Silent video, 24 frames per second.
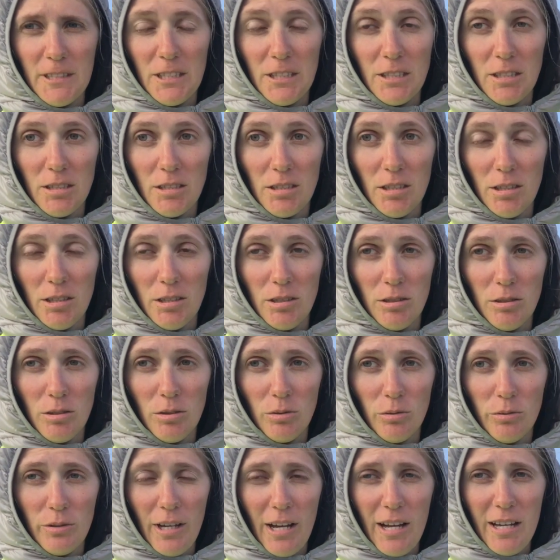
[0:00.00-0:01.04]

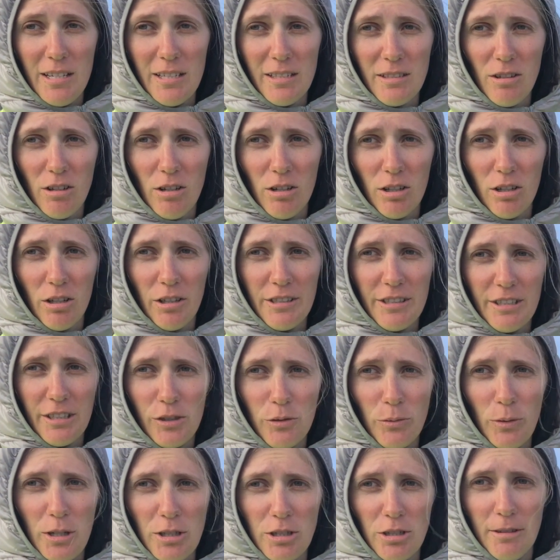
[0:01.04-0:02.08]
So that is our current
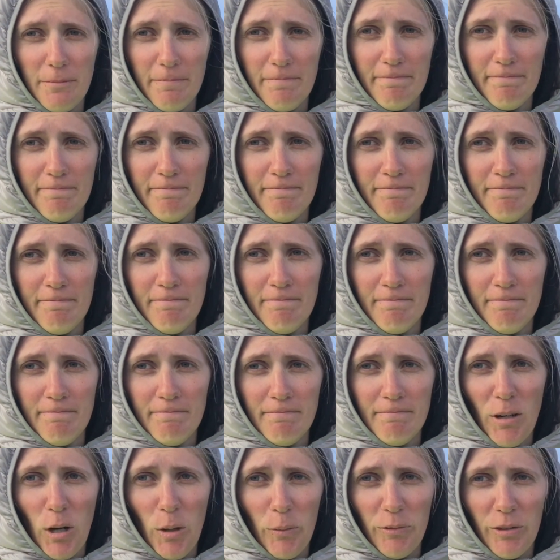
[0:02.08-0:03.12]
situation.
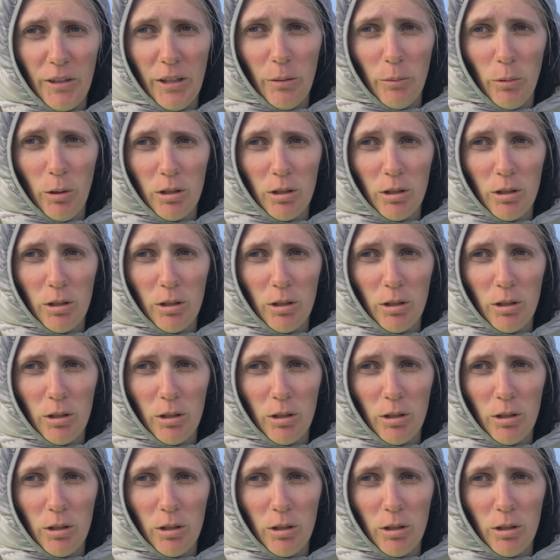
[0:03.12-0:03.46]
Hopefully it